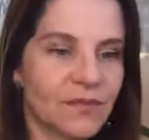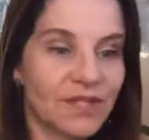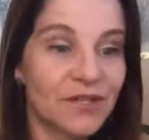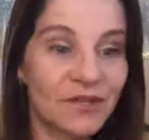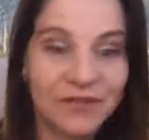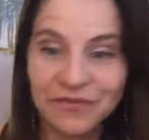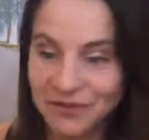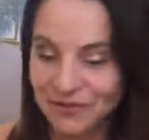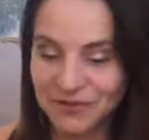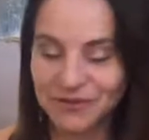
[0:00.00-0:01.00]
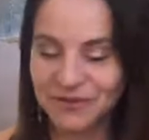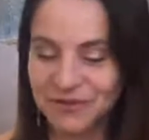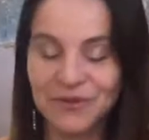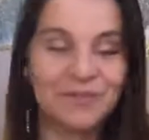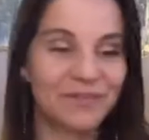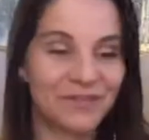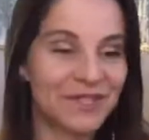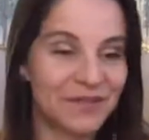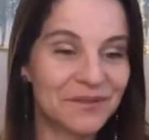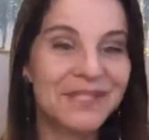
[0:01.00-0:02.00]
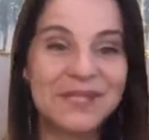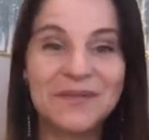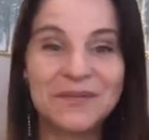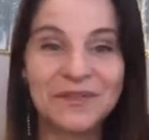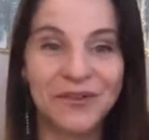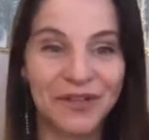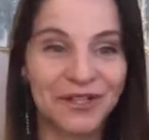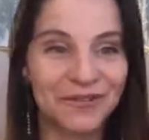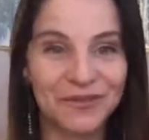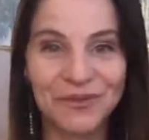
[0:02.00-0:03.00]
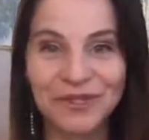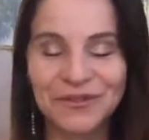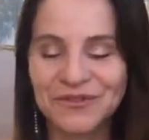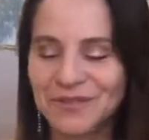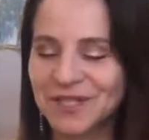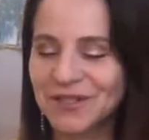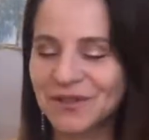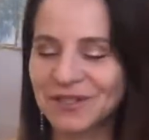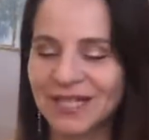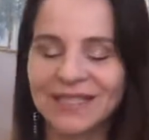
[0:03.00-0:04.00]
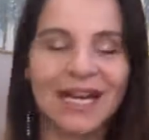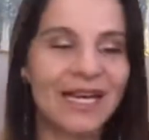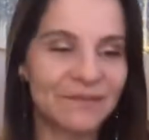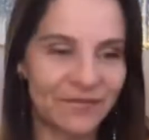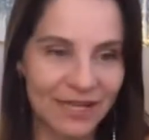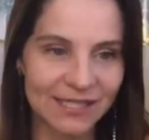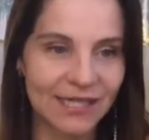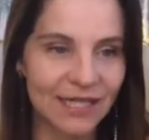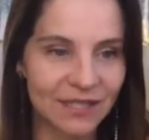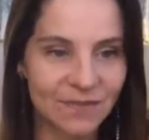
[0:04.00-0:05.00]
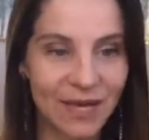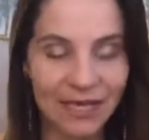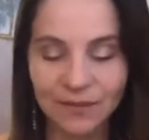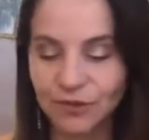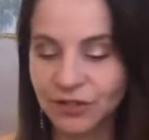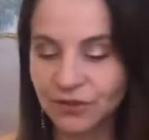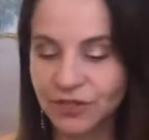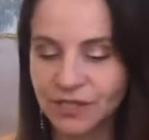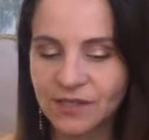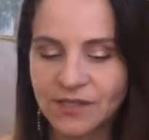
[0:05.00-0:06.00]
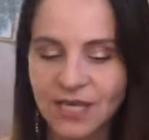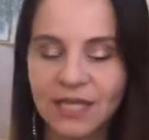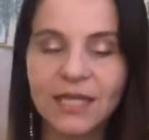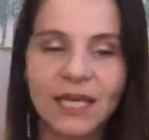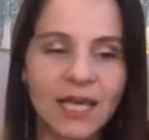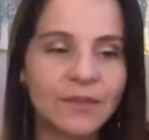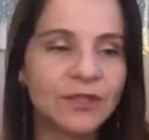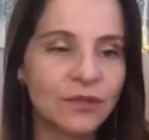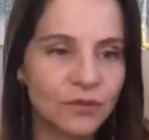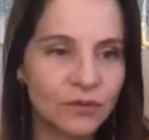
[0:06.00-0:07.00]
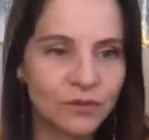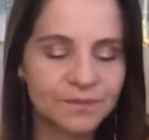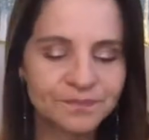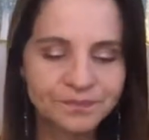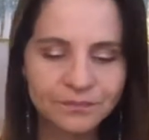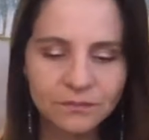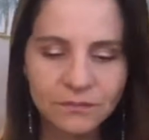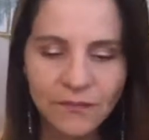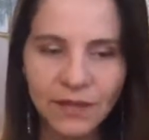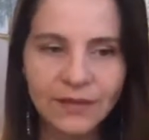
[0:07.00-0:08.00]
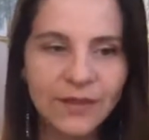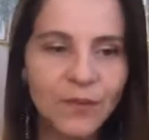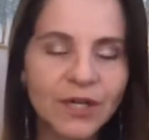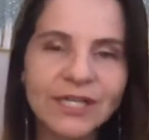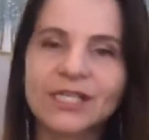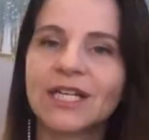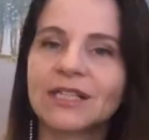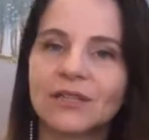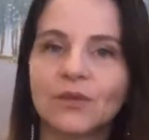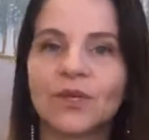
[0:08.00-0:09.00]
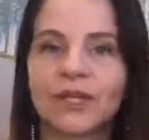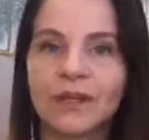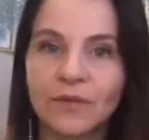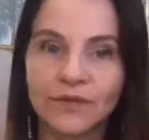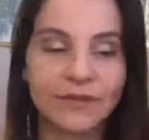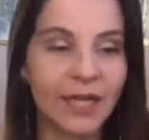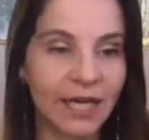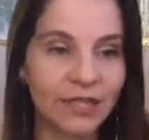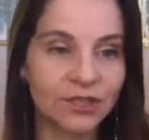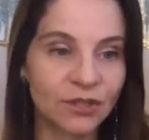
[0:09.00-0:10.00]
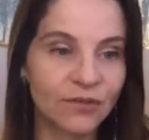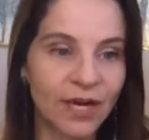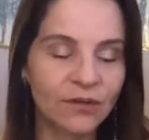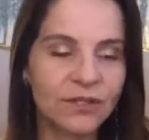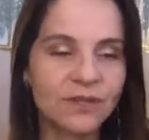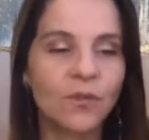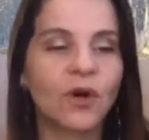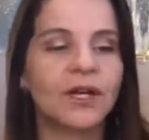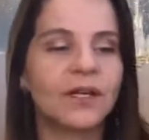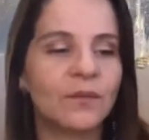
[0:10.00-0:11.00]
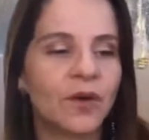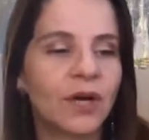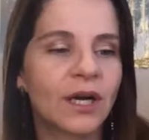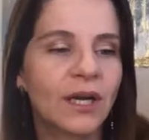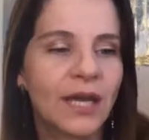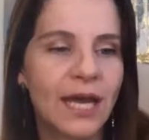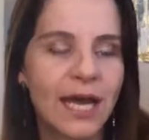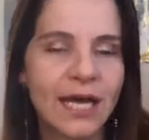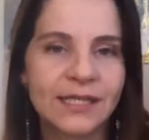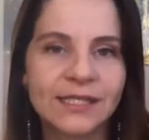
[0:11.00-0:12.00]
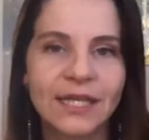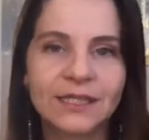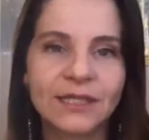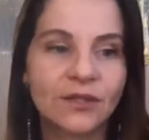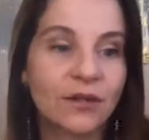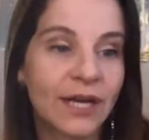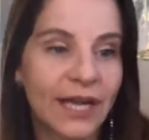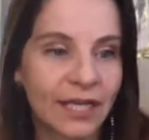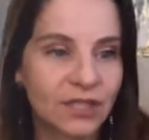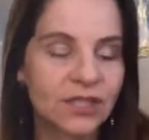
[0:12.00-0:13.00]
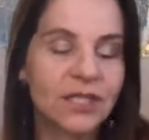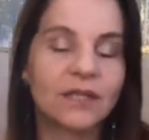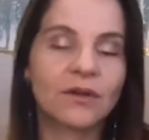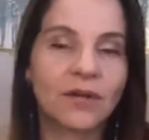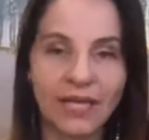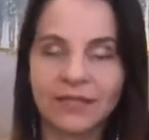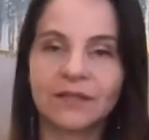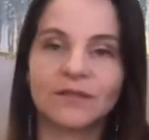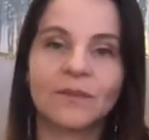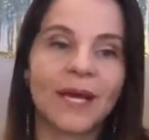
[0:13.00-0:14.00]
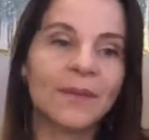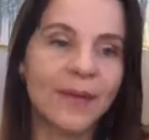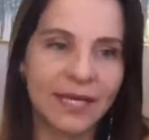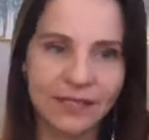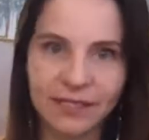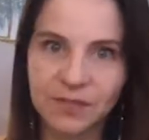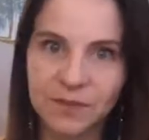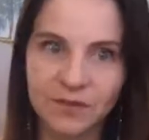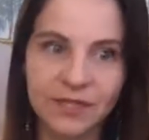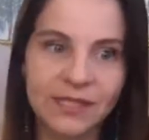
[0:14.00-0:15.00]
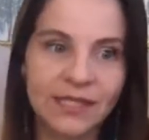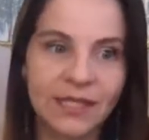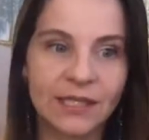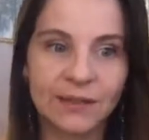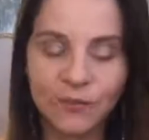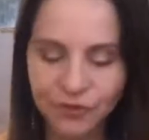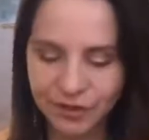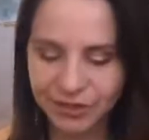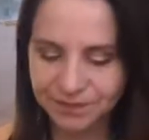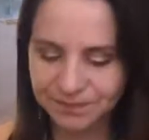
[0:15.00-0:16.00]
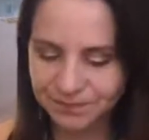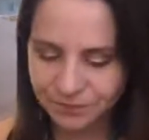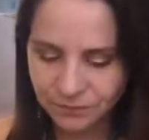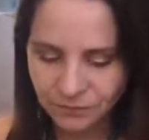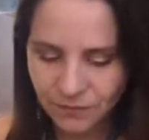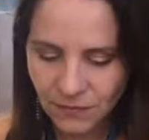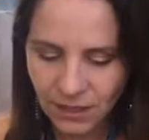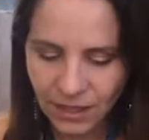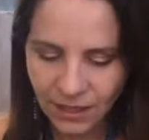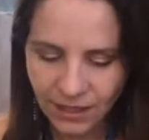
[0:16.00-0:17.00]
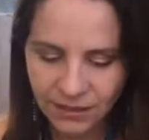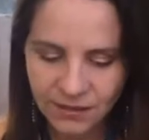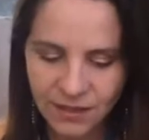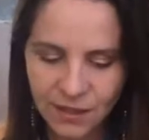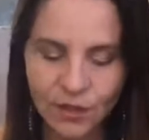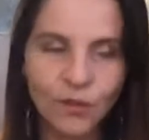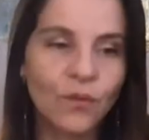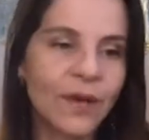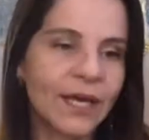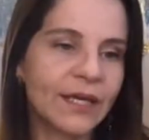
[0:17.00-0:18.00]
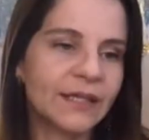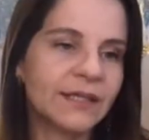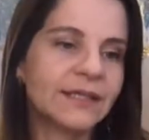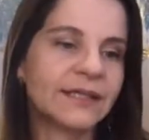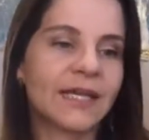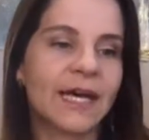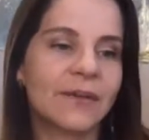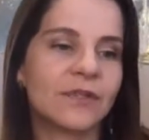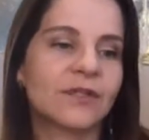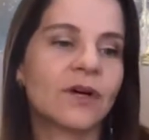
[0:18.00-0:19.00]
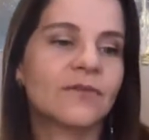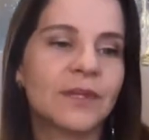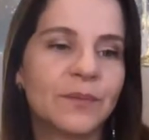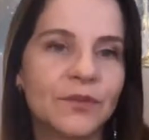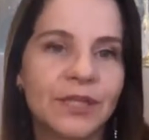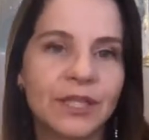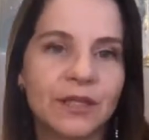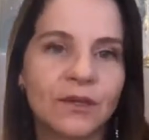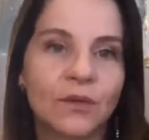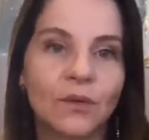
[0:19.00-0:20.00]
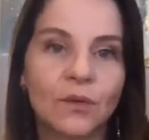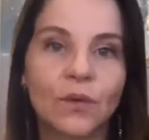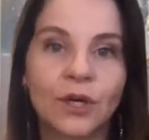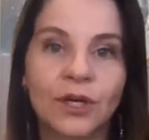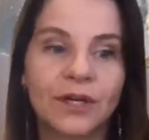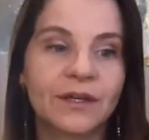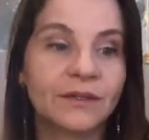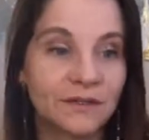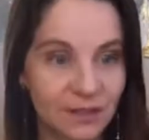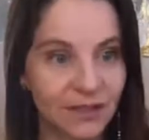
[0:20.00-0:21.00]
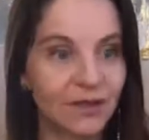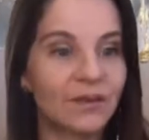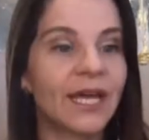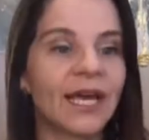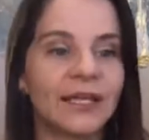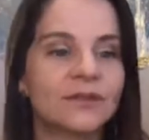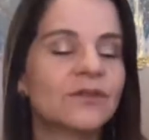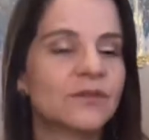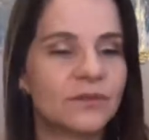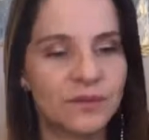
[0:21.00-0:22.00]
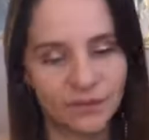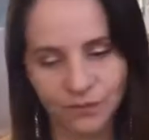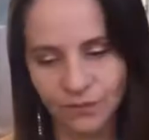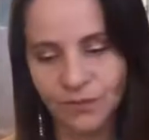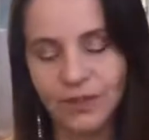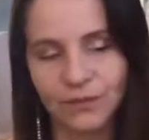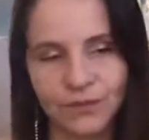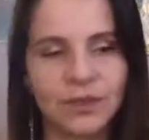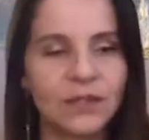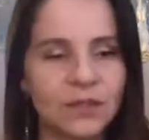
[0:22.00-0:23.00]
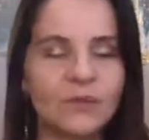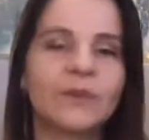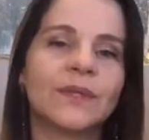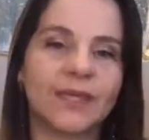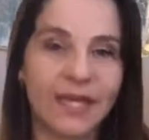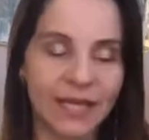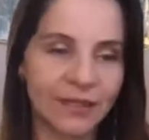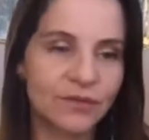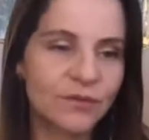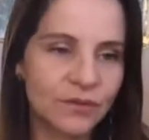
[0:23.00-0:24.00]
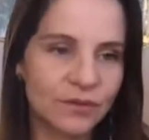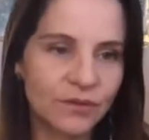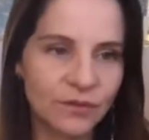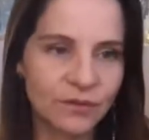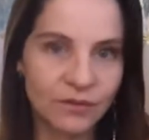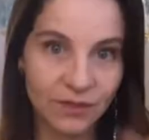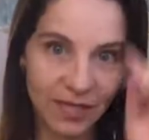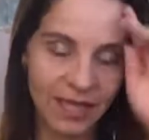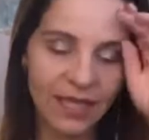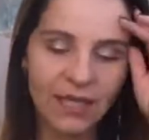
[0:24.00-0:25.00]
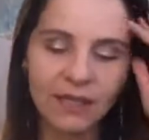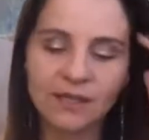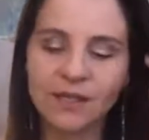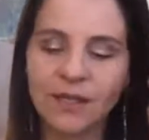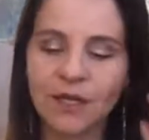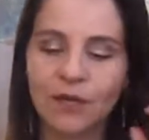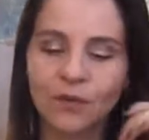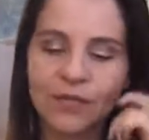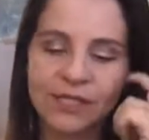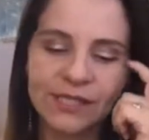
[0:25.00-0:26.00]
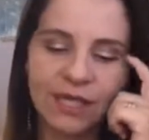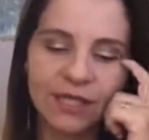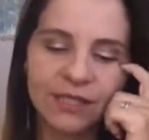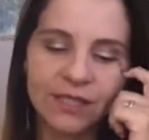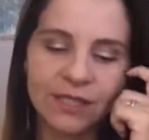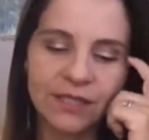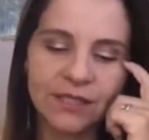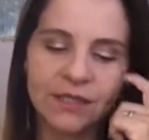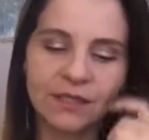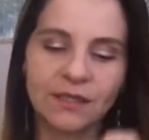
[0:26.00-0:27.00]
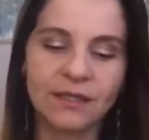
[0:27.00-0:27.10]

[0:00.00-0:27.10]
So if you see me before, if you work with me, you know that I'm fascinated by Lemurian crystals, and it came through. The more I started working with the Akashic Records, more and more I started connecting to my past experience in Lemuria. And when the times of Lemuria were, getting to, when we knew we were getting to the end, we started